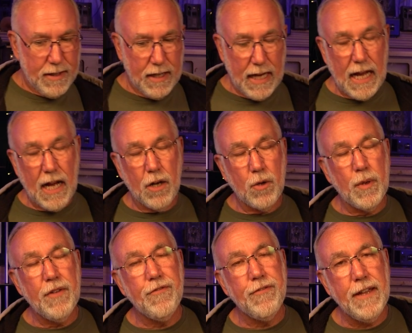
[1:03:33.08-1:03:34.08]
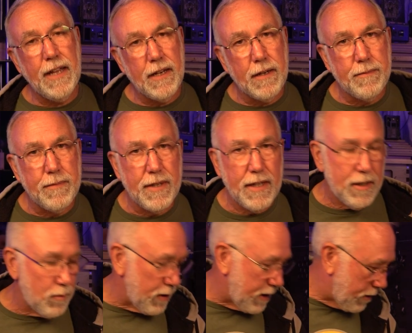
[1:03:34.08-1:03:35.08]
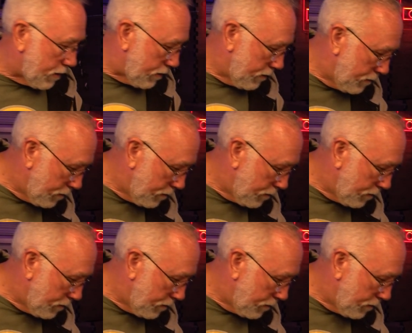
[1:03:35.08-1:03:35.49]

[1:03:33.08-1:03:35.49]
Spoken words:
How do we feed them in winter?